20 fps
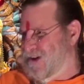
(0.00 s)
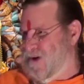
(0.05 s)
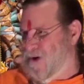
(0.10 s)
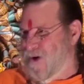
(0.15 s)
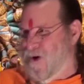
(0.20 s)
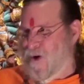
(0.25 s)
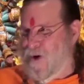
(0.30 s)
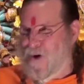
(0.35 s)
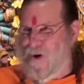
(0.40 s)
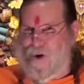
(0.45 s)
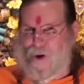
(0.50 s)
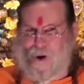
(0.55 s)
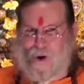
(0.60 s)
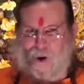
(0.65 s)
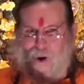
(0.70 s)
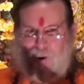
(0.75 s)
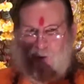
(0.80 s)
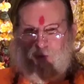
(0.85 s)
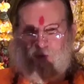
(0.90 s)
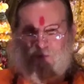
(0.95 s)
Hmm.
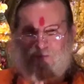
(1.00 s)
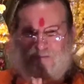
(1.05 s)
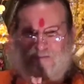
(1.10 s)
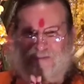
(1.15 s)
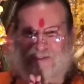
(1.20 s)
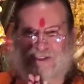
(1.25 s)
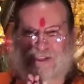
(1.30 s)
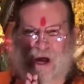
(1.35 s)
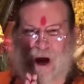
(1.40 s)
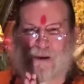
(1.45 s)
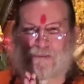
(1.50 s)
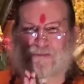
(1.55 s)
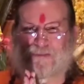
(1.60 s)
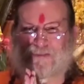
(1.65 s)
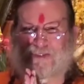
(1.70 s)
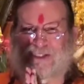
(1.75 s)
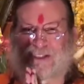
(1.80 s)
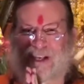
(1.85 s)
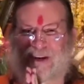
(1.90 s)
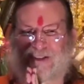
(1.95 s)
Om Sam
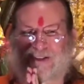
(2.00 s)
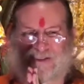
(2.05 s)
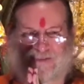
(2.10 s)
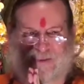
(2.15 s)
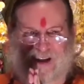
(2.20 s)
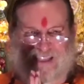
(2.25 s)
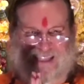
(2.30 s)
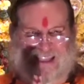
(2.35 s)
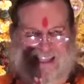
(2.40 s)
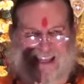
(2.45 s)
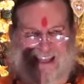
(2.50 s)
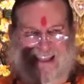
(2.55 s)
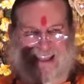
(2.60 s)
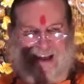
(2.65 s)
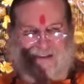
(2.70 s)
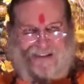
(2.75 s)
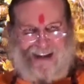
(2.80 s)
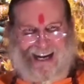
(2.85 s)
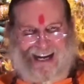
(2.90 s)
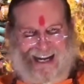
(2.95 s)
Saraswati
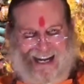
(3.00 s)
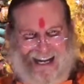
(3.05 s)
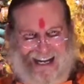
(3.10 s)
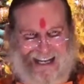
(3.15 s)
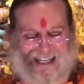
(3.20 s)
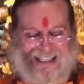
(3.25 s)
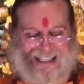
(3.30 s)
Namaha.